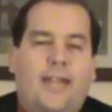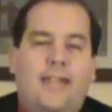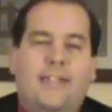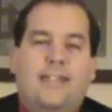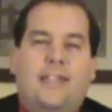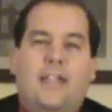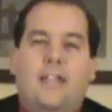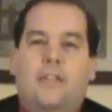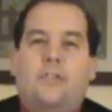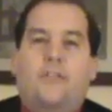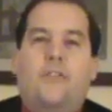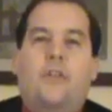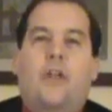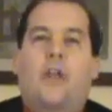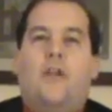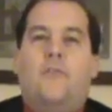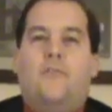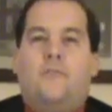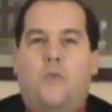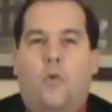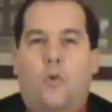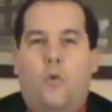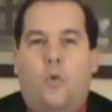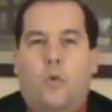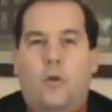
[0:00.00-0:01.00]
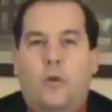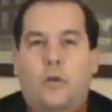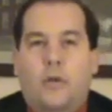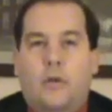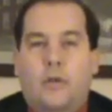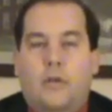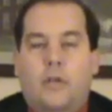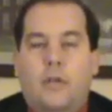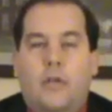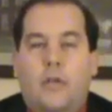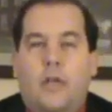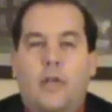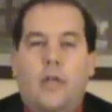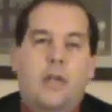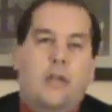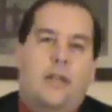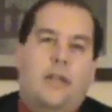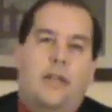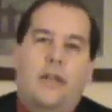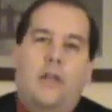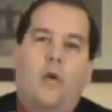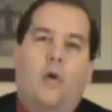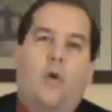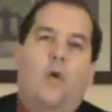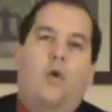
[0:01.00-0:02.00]
he says, Therefore,
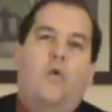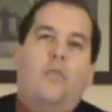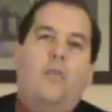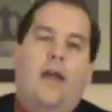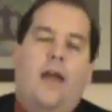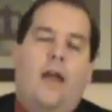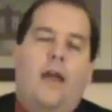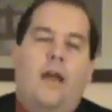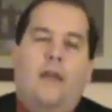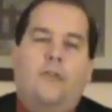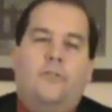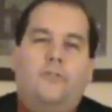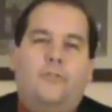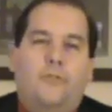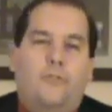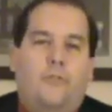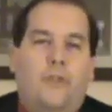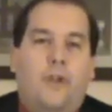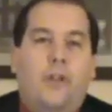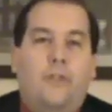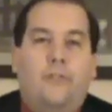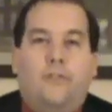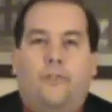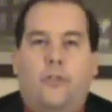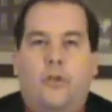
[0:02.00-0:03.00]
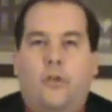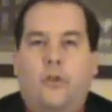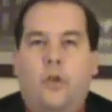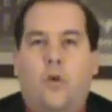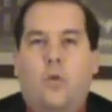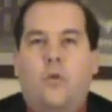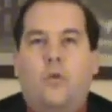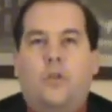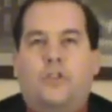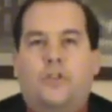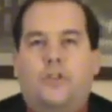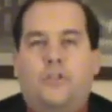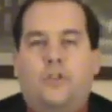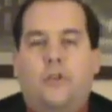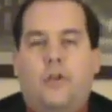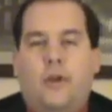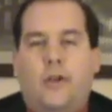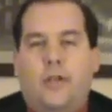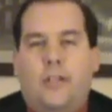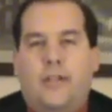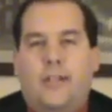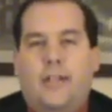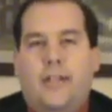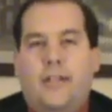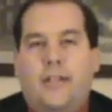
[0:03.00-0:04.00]
let all the house of Israel know
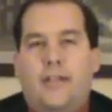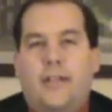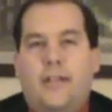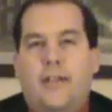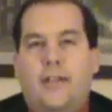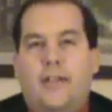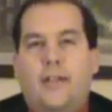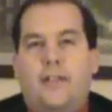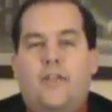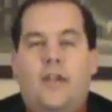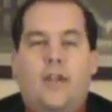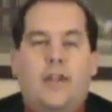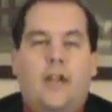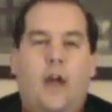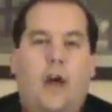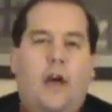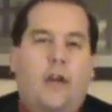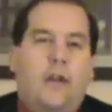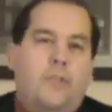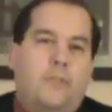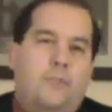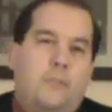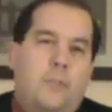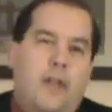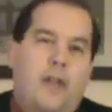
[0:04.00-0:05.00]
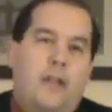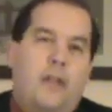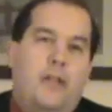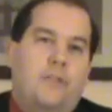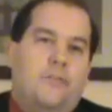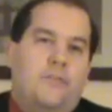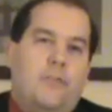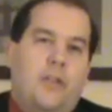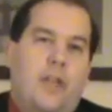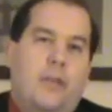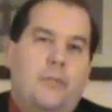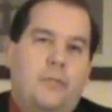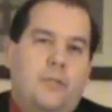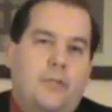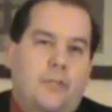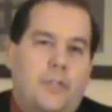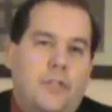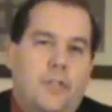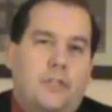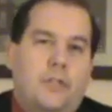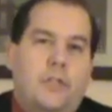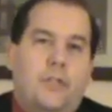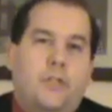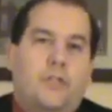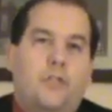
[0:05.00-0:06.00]
assuredly that God hath made the same
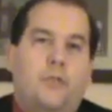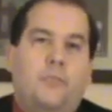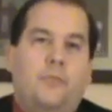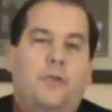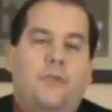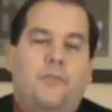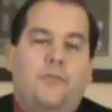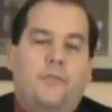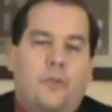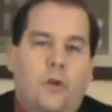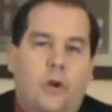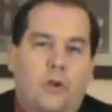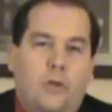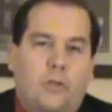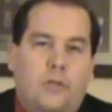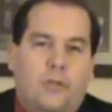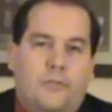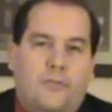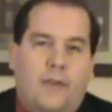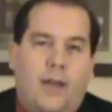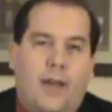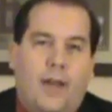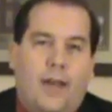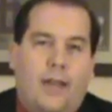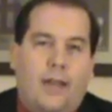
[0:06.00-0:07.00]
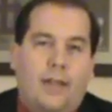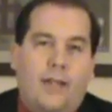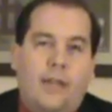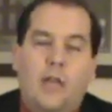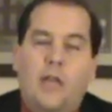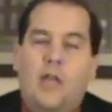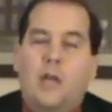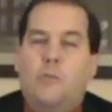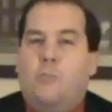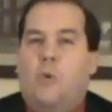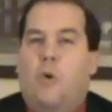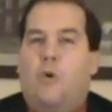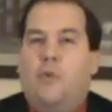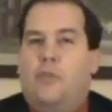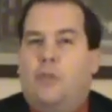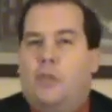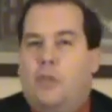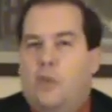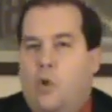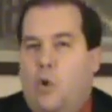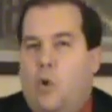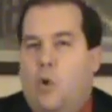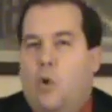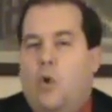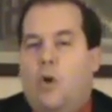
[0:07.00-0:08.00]
Jesus whom you've crucified, both
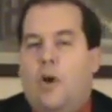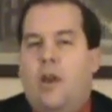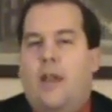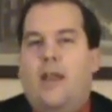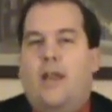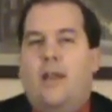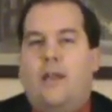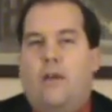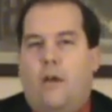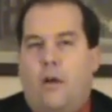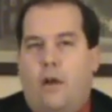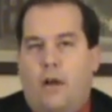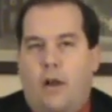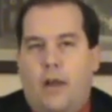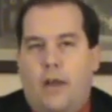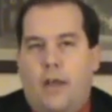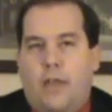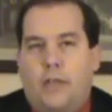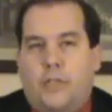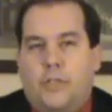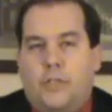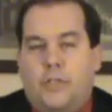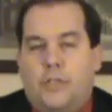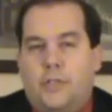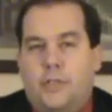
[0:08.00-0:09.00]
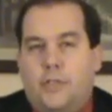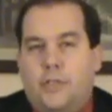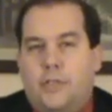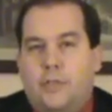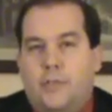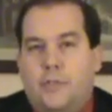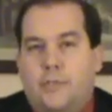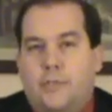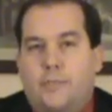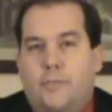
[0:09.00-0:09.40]
Lord and Christ.